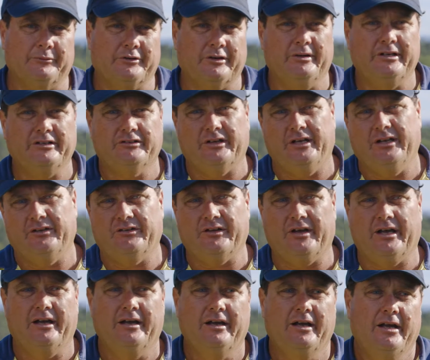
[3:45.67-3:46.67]
So it's
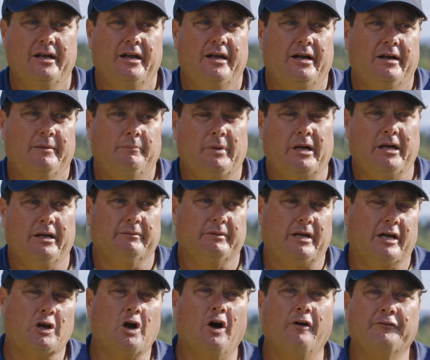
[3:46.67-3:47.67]

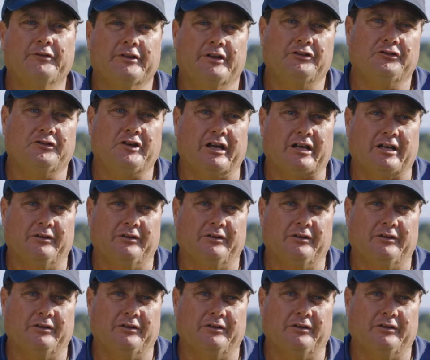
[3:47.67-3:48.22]
a confidence check,